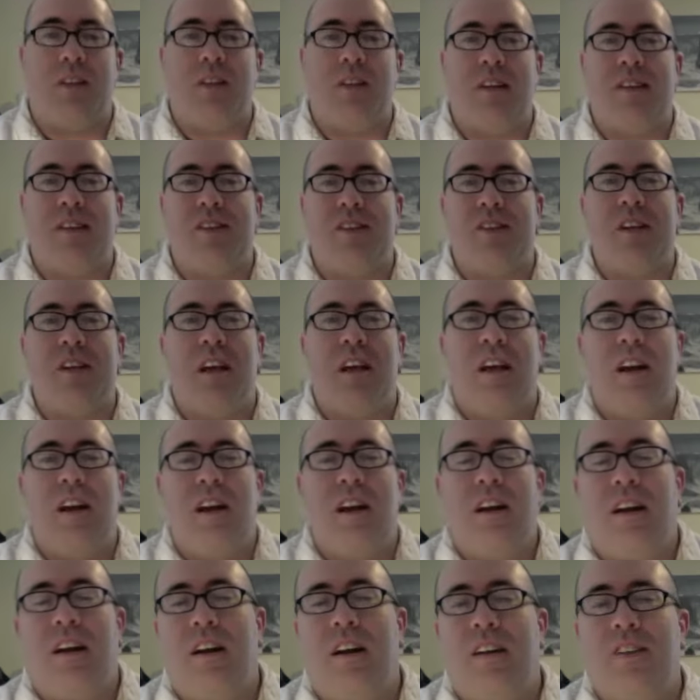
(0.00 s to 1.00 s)
this,
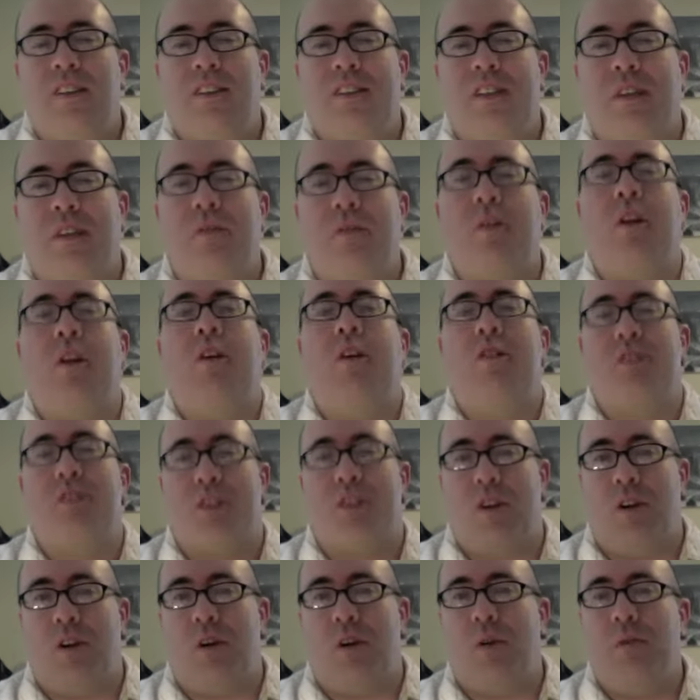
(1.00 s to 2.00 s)
several years
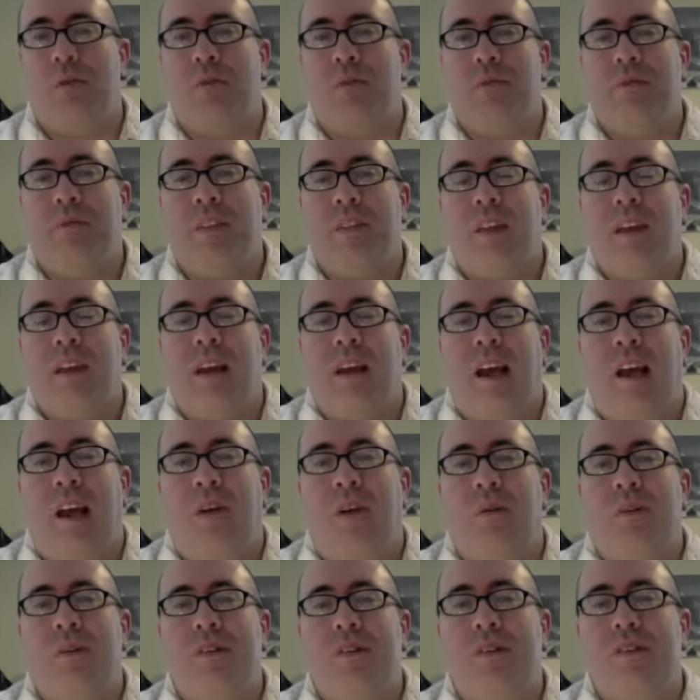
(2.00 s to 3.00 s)
ago,
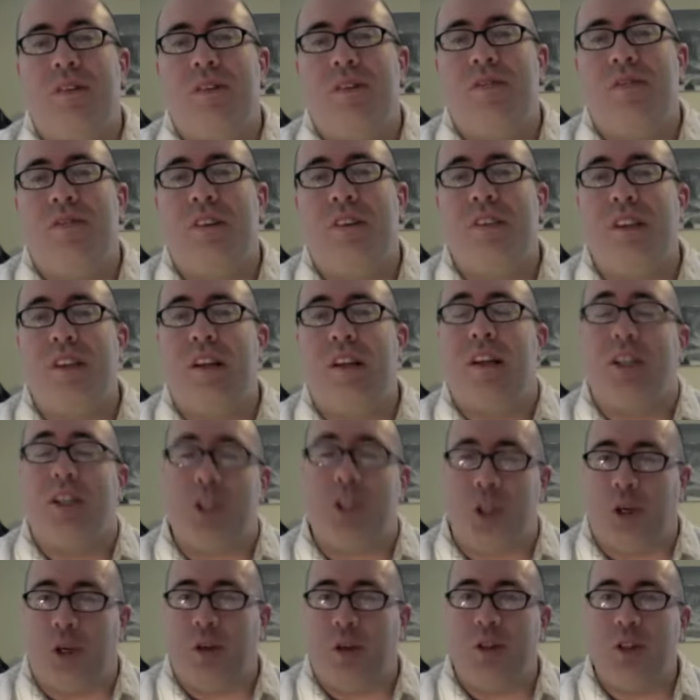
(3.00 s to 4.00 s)
I was visiting a
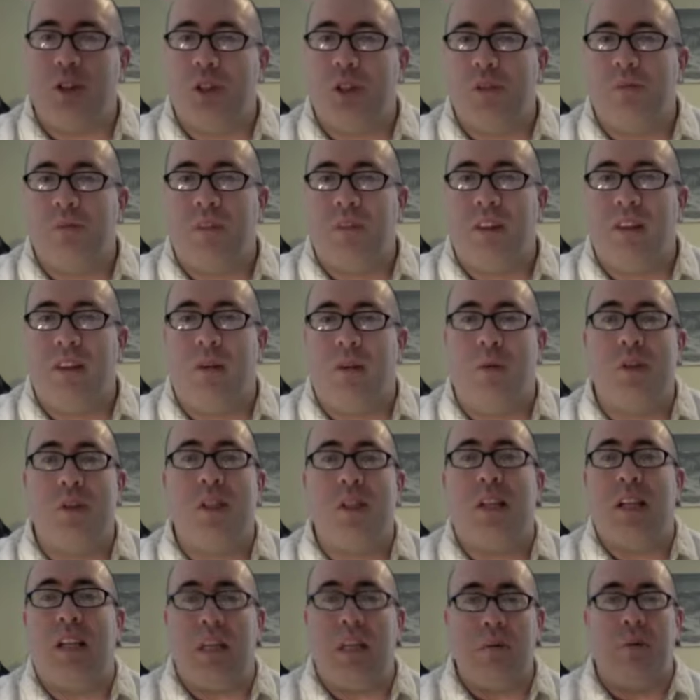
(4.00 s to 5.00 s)
church that was
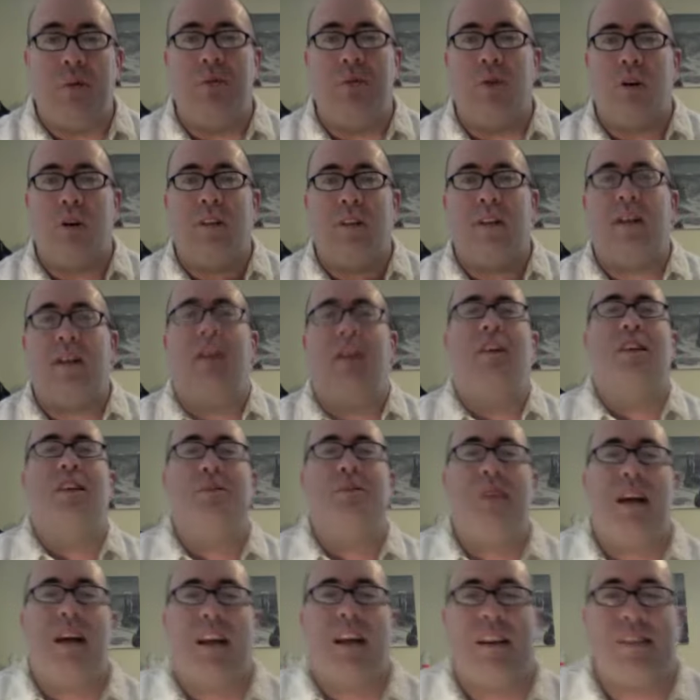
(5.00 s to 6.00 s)
a little bit more on the
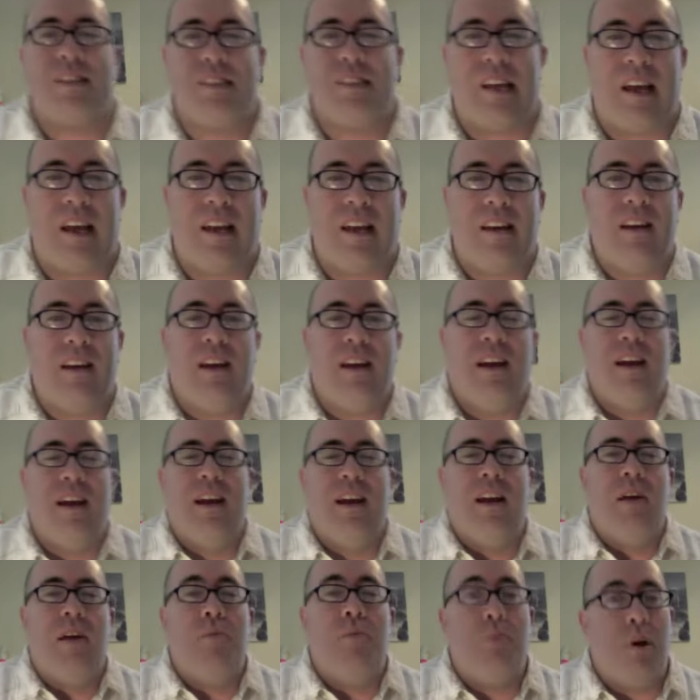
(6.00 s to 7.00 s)
charismatic side.
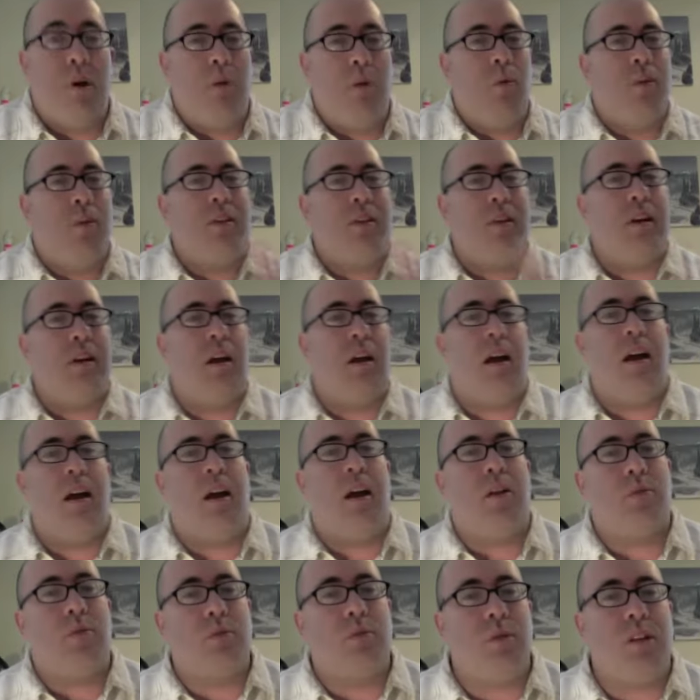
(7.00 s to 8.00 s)
But one thing
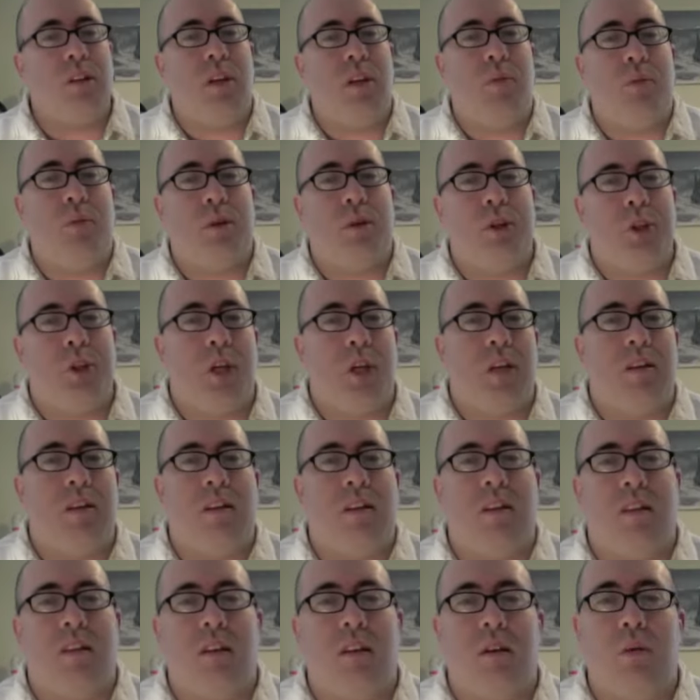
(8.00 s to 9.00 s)
I really appreciate
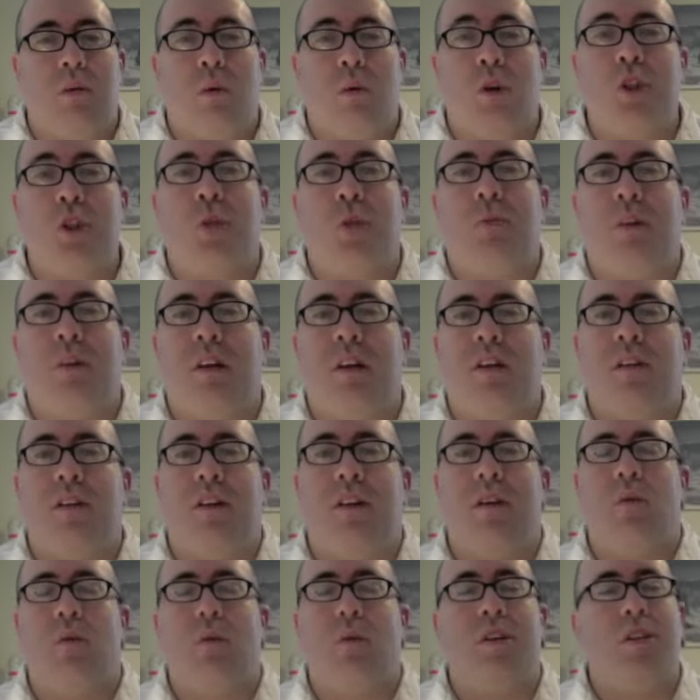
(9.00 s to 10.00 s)
that the worship leader
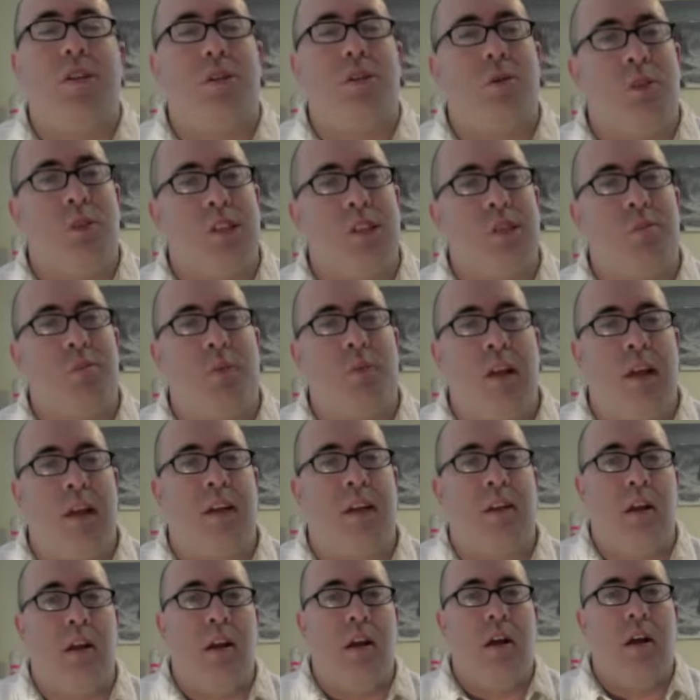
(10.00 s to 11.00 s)
did was to explain,